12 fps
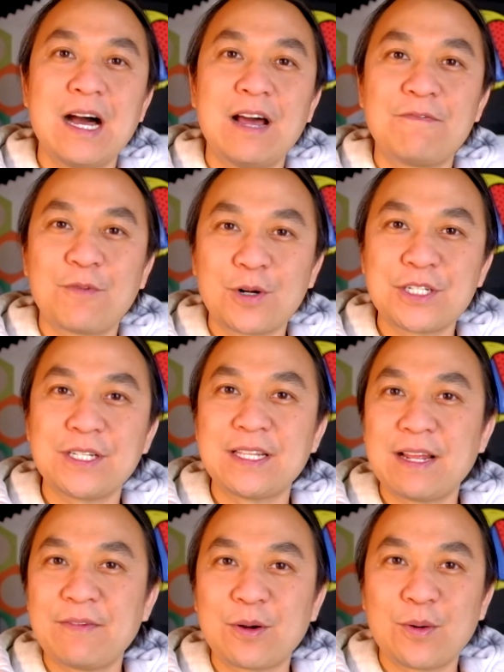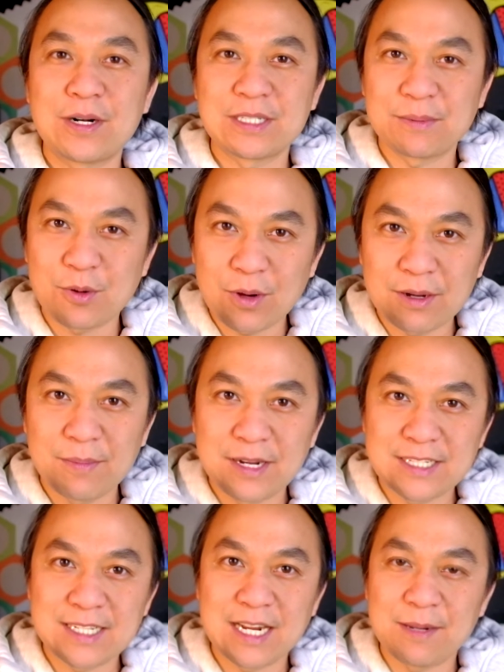Unfortunately, that requires quite a bit
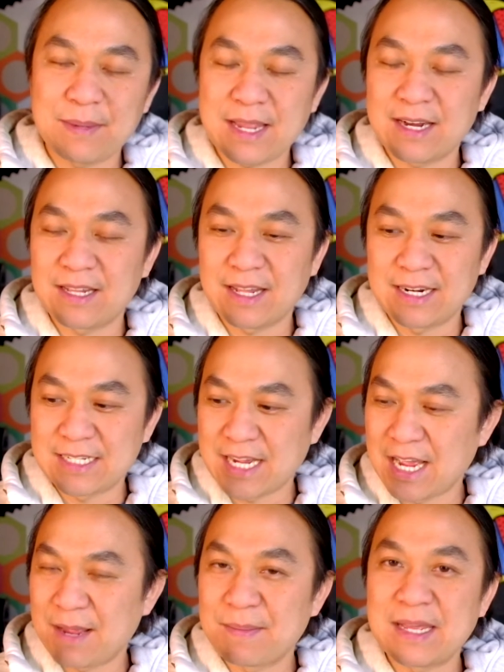of setup and a lot of time,